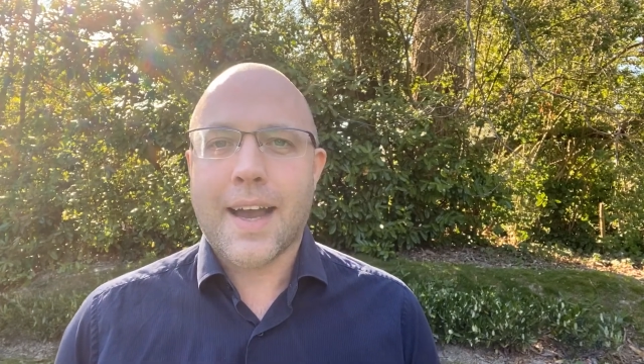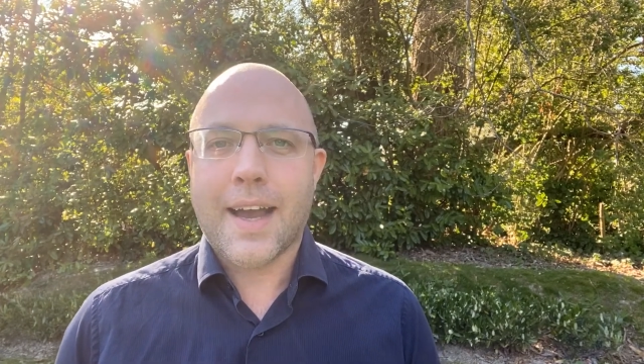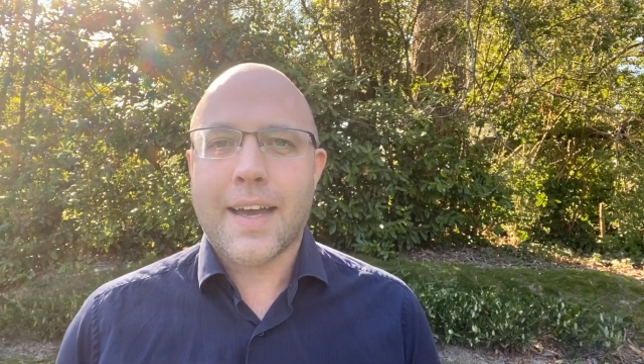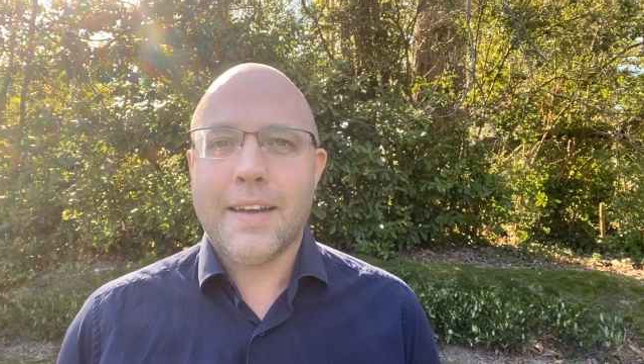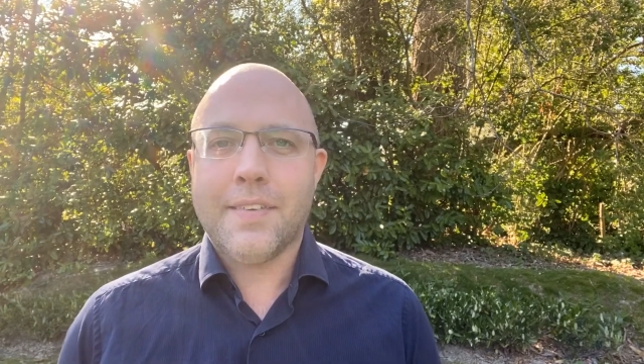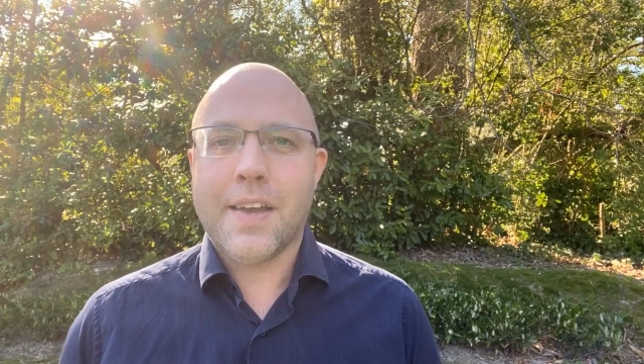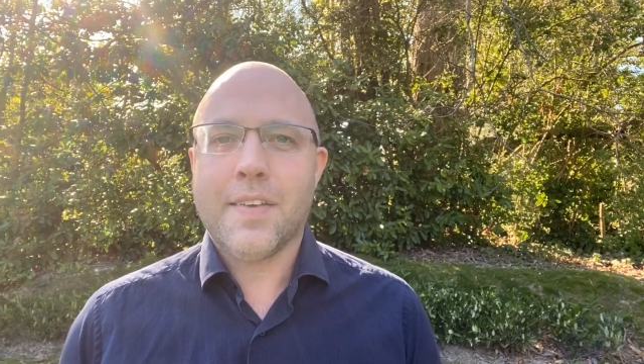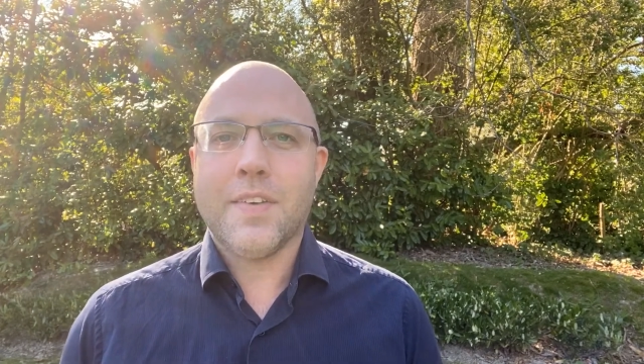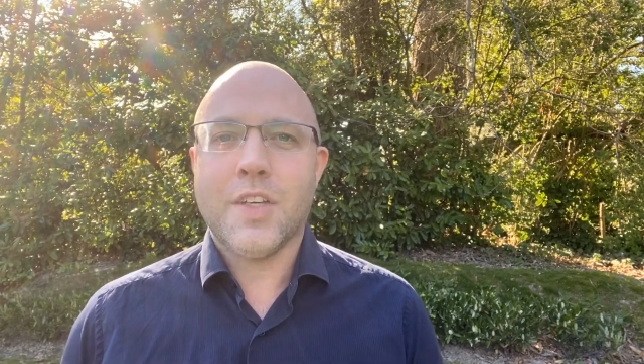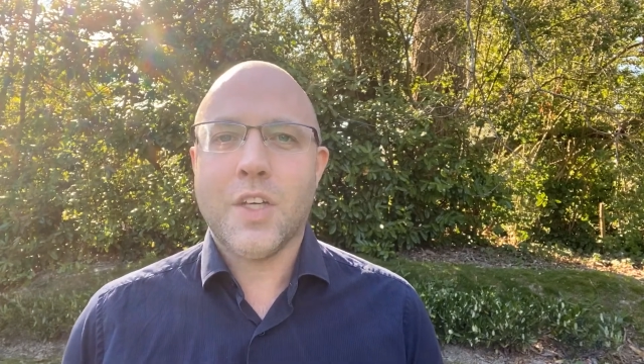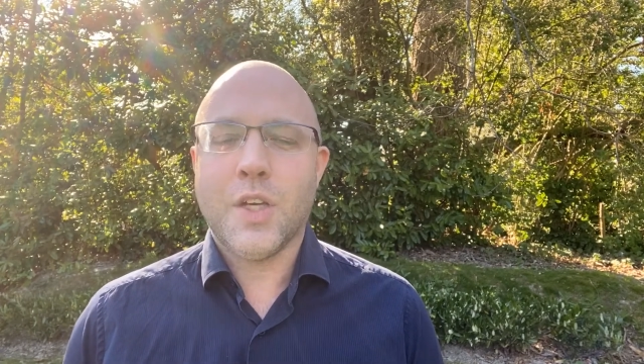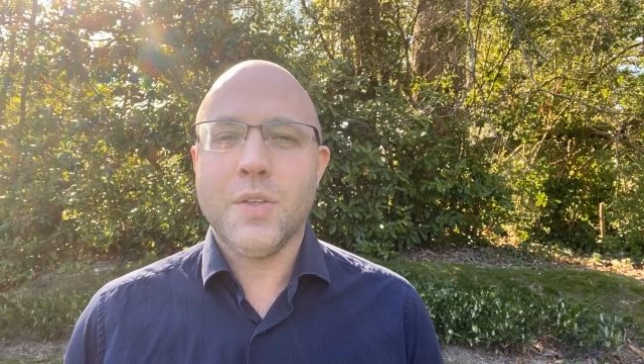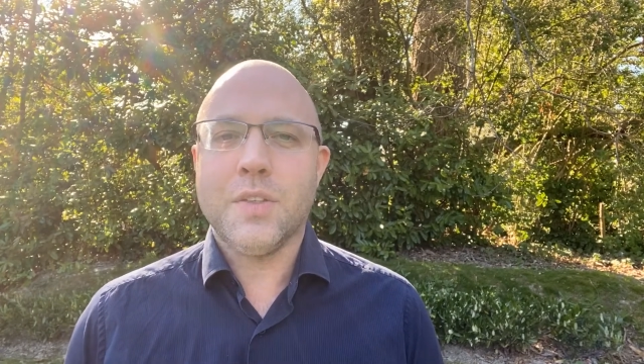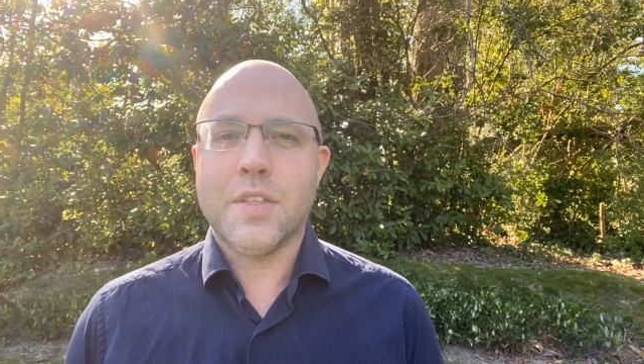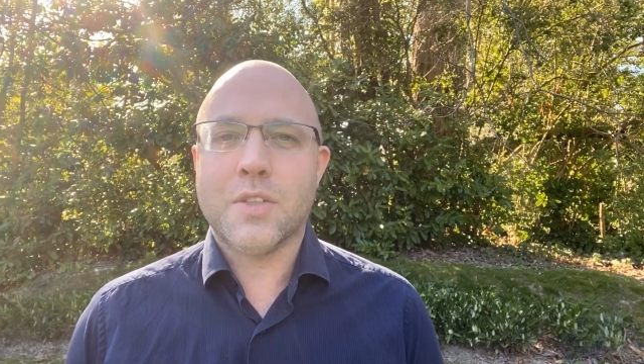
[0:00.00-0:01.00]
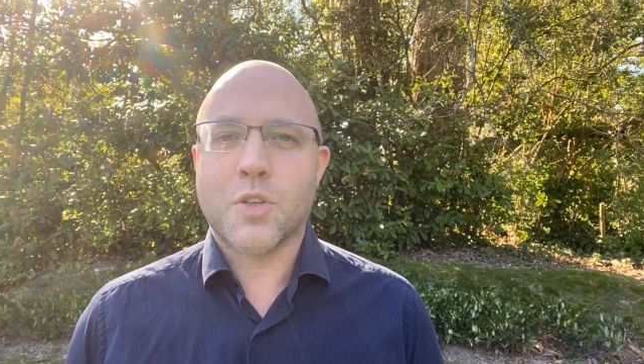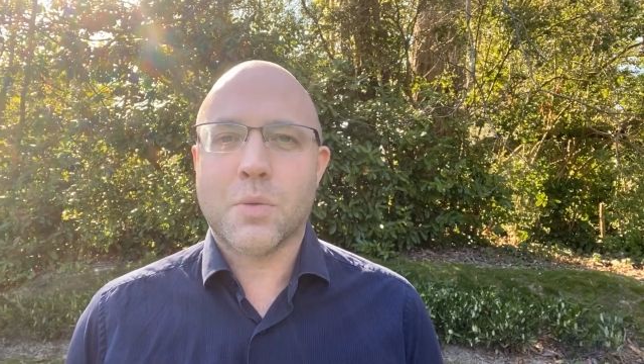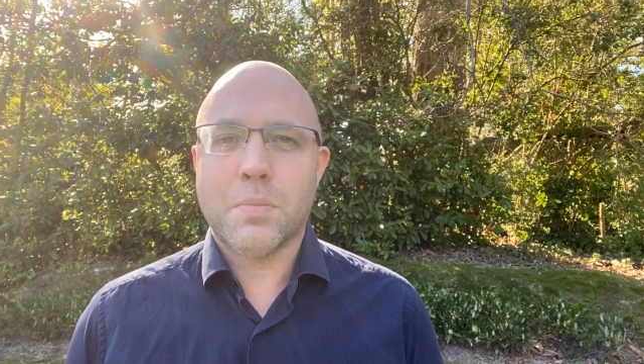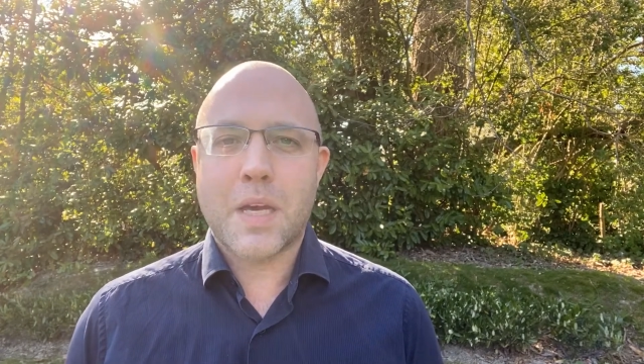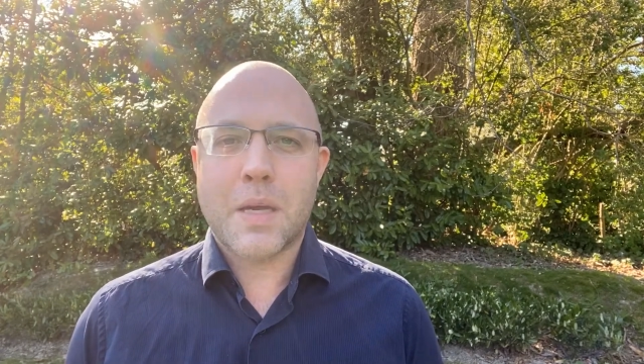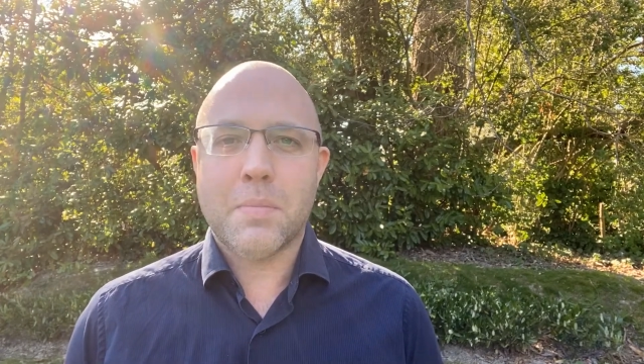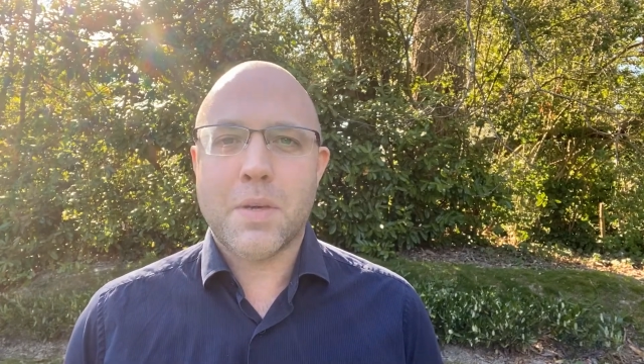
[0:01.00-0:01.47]
And if you haven't noticed, or
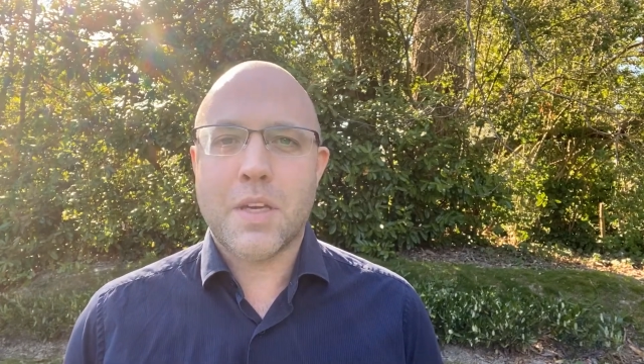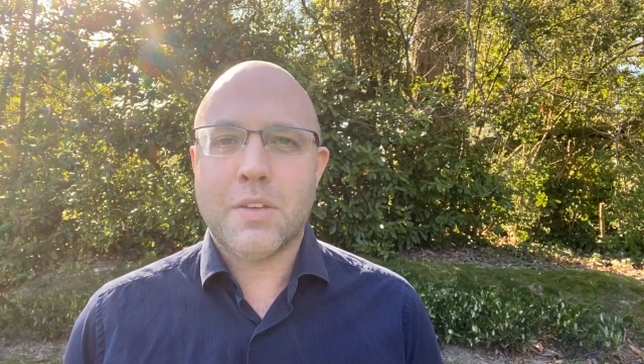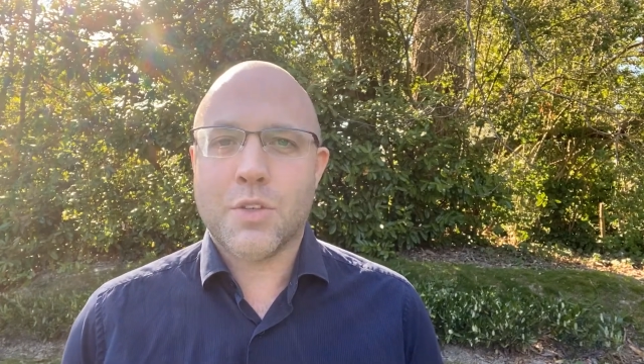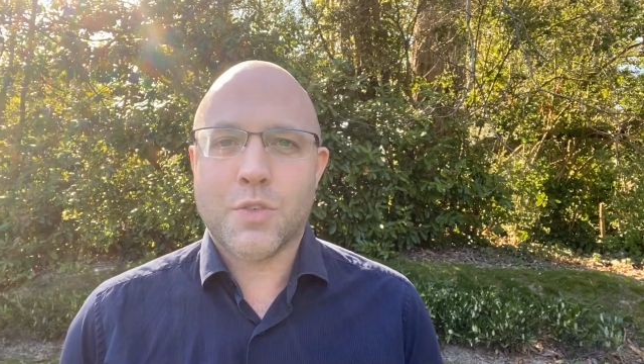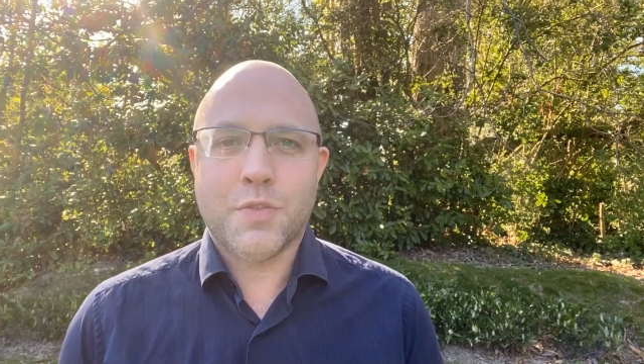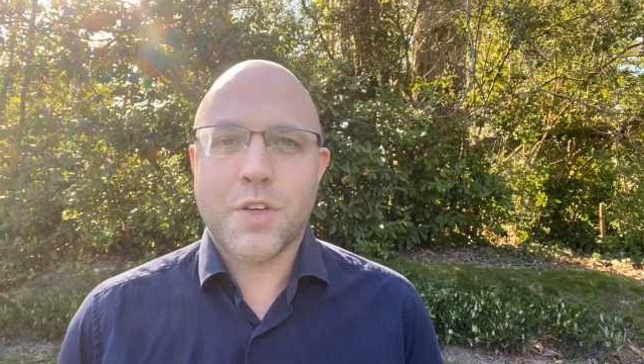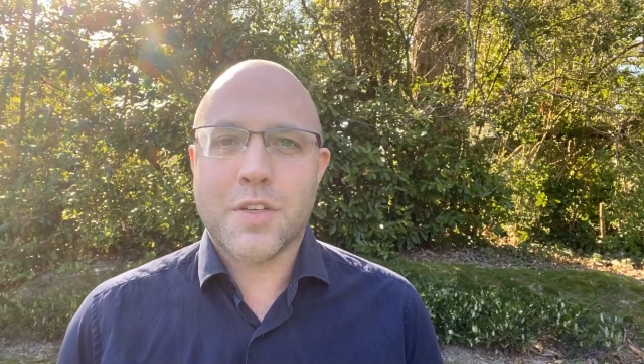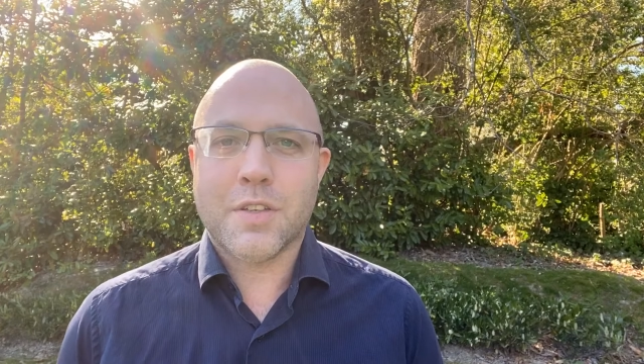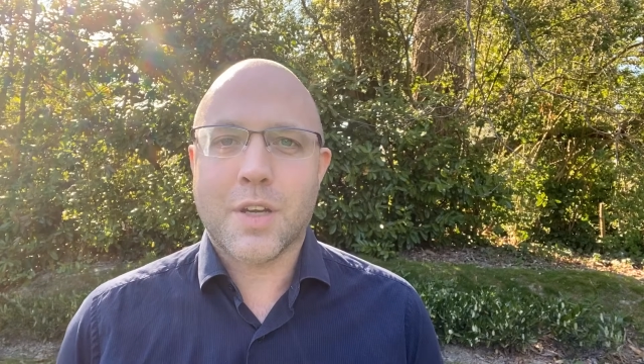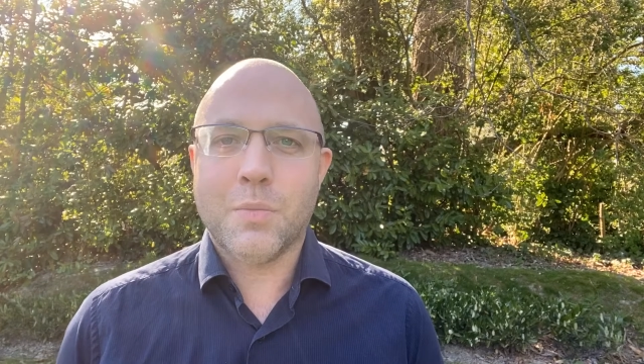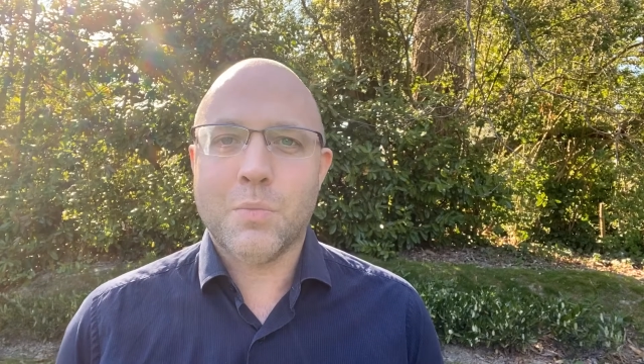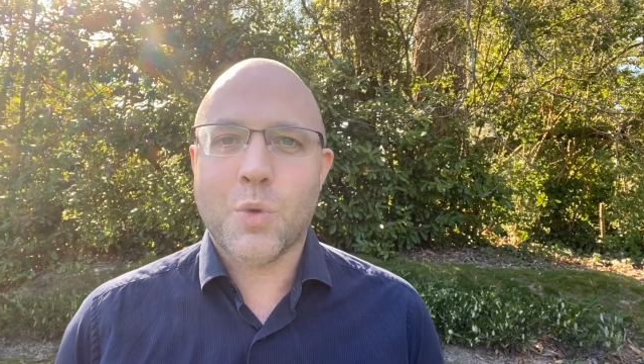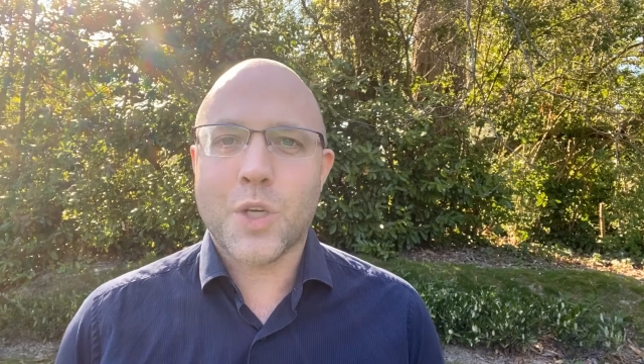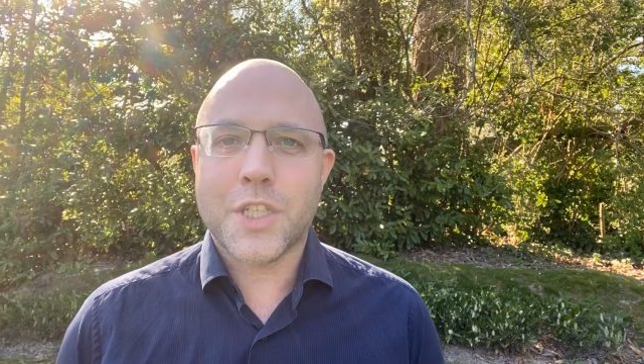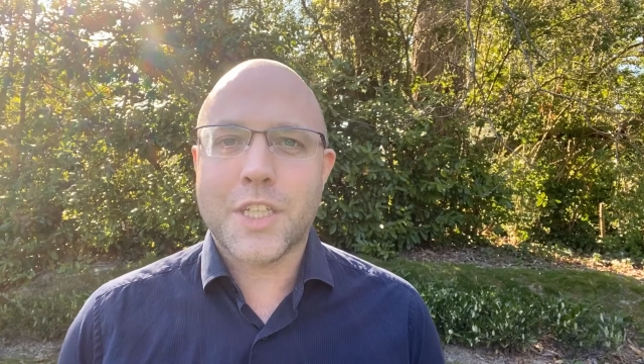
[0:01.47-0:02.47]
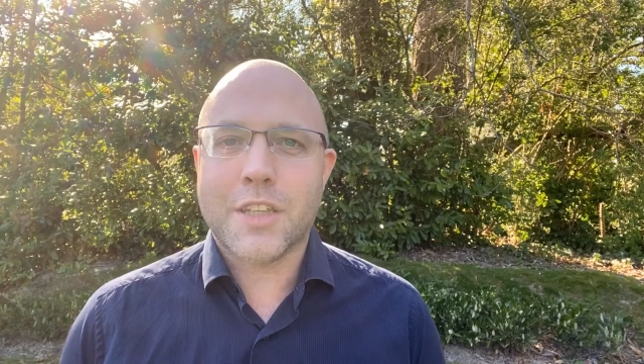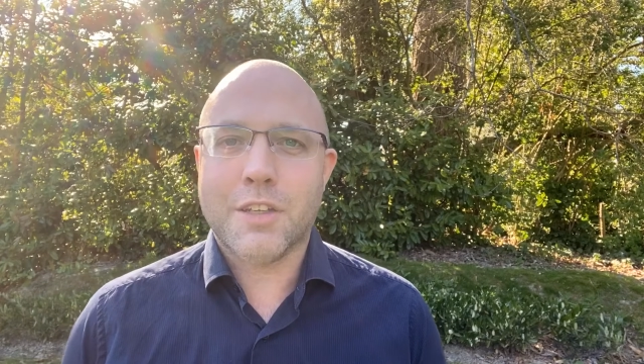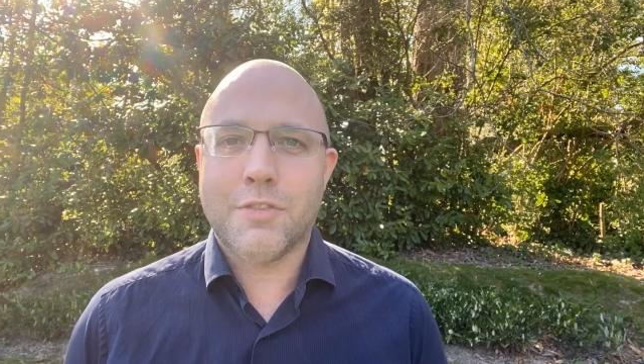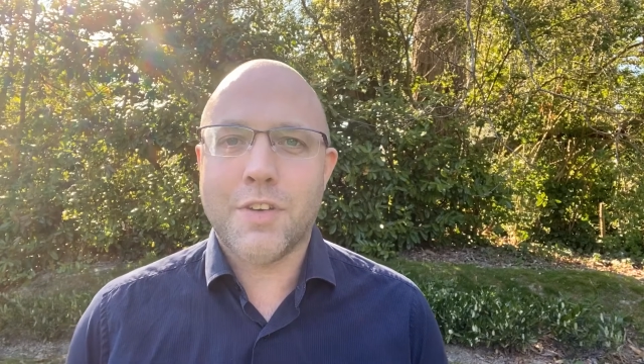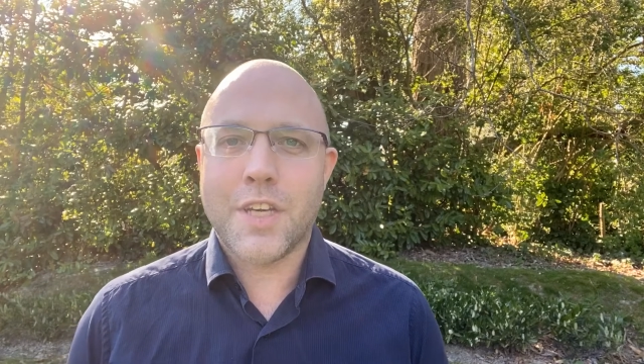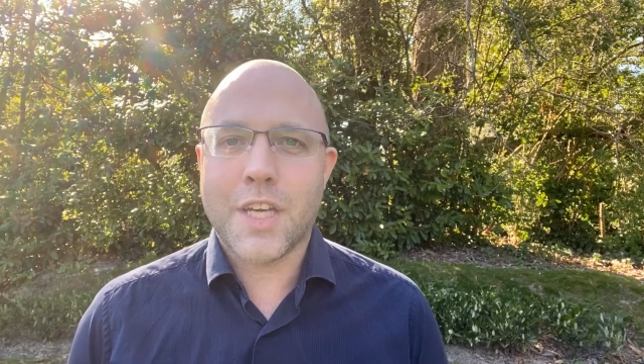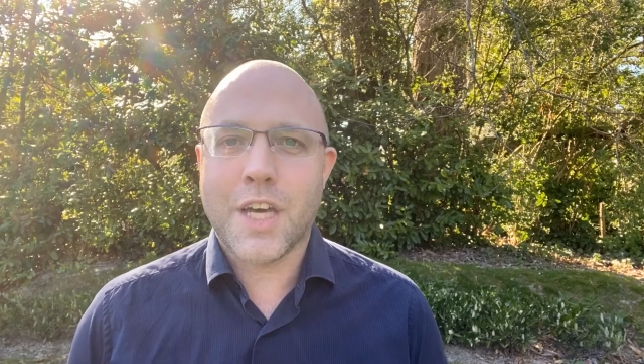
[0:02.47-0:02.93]
maybe it's your first time watching this
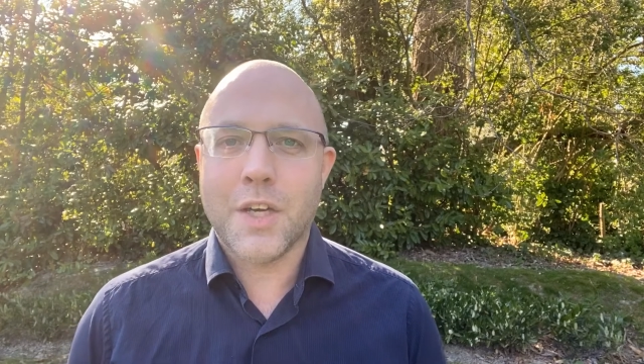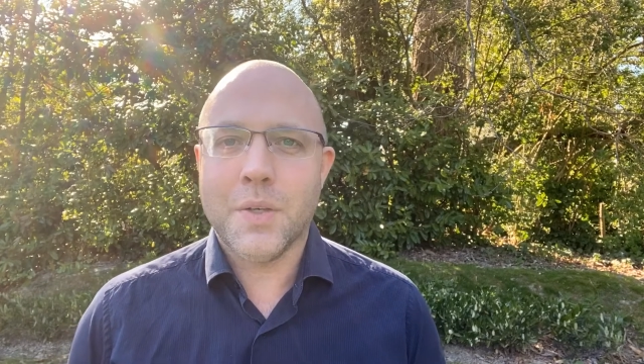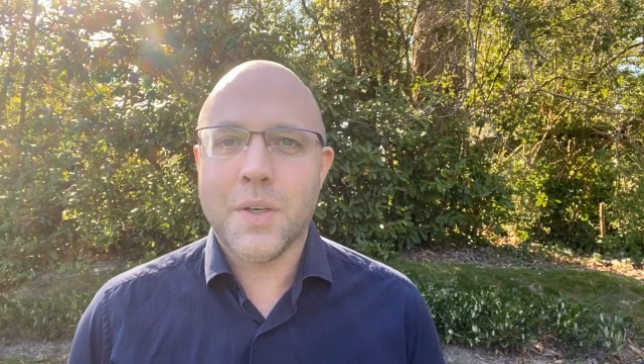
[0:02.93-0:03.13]
video,